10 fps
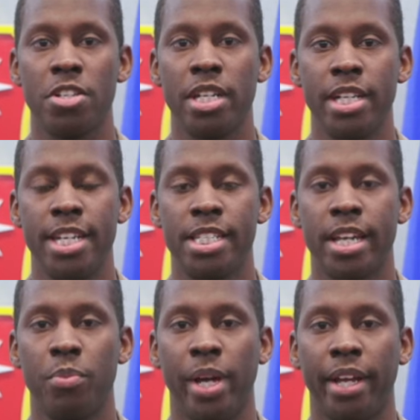urgent needs
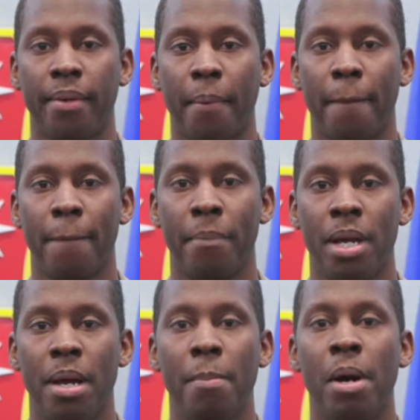can wait.
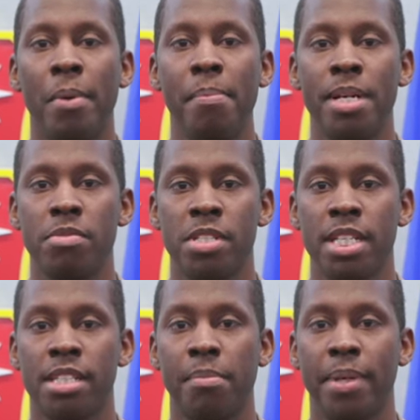But we must
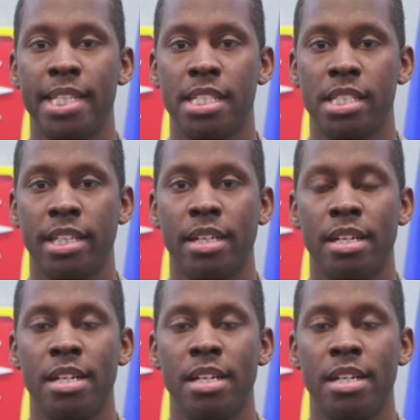resist complacency